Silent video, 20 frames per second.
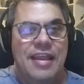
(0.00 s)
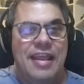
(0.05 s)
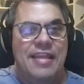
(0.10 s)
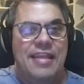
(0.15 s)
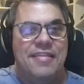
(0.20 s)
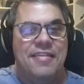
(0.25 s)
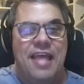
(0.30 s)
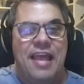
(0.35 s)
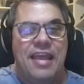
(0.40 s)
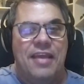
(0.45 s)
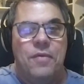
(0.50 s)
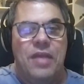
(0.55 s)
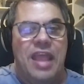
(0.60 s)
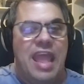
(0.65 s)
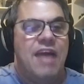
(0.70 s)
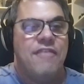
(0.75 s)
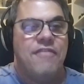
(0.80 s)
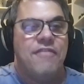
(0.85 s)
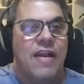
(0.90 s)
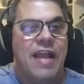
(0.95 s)
It's like we
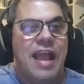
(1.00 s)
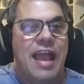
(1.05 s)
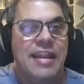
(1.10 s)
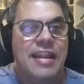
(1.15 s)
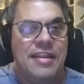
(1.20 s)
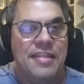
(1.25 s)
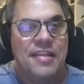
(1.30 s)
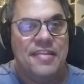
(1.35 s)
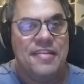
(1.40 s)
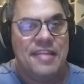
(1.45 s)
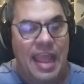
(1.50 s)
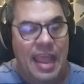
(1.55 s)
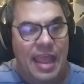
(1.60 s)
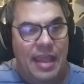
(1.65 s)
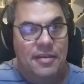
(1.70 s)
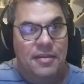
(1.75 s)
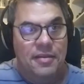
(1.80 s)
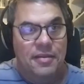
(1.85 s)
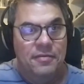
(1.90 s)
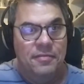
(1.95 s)
have our head in the
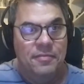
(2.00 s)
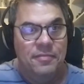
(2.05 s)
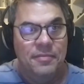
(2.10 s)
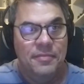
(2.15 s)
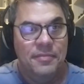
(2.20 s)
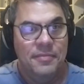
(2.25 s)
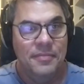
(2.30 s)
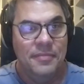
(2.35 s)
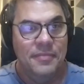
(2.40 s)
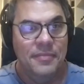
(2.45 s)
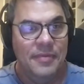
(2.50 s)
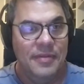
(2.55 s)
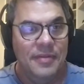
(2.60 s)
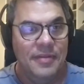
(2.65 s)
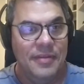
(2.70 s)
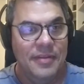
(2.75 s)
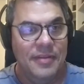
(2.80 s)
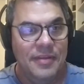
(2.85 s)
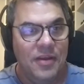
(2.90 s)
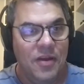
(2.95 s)
sand,
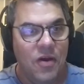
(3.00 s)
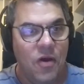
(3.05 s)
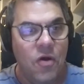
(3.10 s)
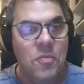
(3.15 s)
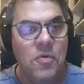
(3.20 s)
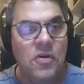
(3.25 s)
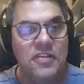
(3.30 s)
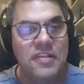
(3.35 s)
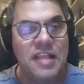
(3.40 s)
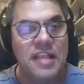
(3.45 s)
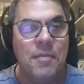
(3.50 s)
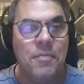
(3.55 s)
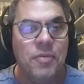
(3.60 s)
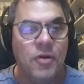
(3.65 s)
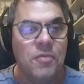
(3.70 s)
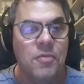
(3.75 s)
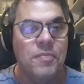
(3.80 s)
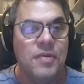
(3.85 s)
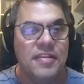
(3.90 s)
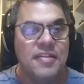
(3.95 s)
almost on
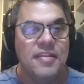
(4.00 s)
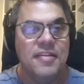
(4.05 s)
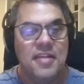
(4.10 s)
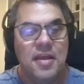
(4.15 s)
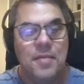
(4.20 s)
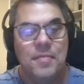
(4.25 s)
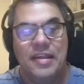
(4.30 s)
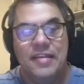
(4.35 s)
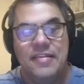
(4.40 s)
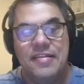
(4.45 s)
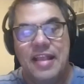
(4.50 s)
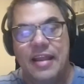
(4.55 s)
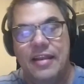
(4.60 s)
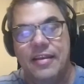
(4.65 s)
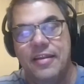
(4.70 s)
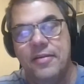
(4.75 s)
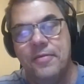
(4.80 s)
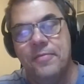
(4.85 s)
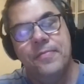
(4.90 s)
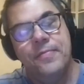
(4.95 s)
purpose to some
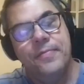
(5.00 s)
extent.